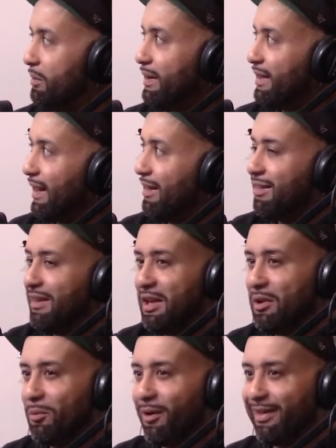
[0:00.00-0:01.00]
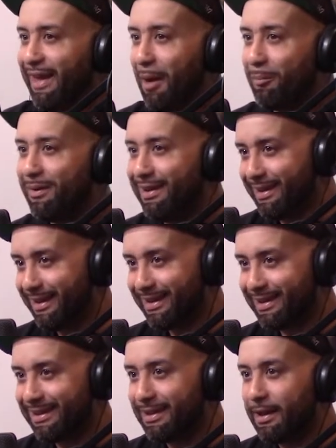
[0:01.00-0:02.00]
we can see what's happening
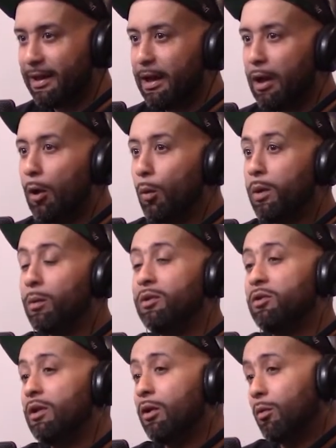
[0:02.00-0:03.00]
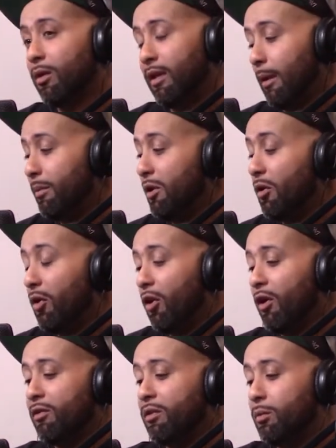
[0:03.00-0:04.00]
here. We want to know what's happening
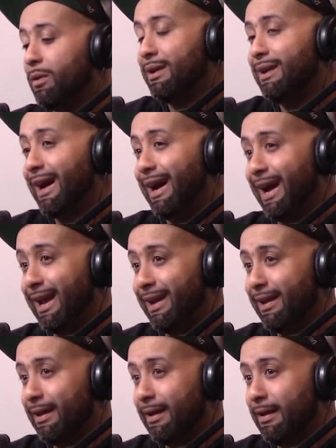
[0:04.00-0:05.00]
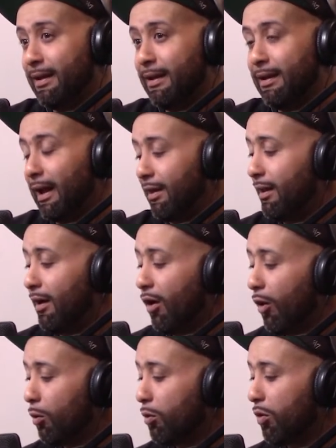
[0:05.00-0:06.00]
after die. Mm. Like the
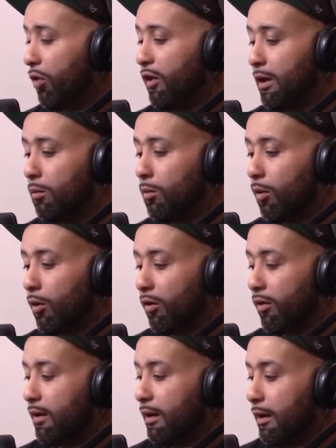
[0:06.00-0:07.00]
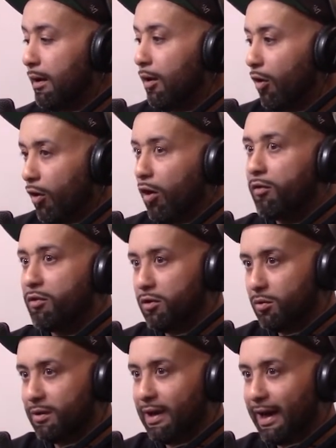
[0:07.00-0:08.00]
whole thing was after
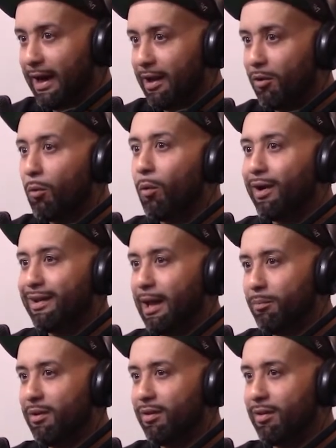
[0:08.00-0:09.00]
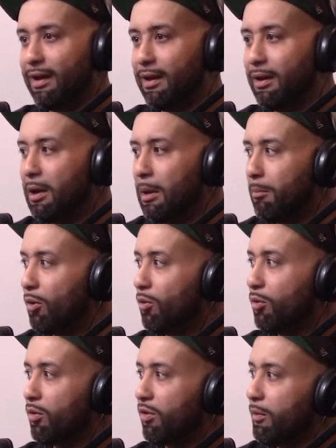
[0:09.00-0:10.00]
you die, what hmm. happens mm. then?
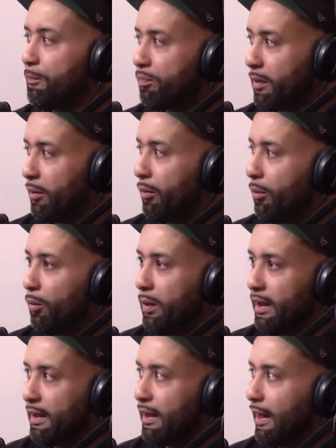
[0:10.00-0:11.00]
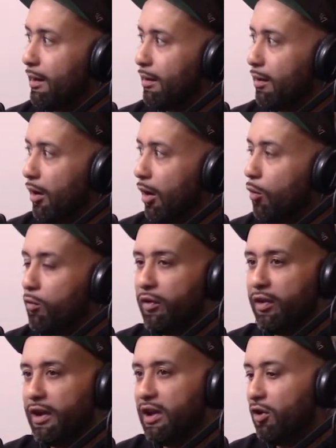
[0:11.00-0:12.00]
Because we can, over
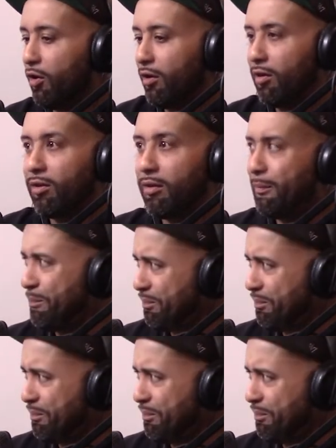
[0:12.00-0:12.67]
the eons,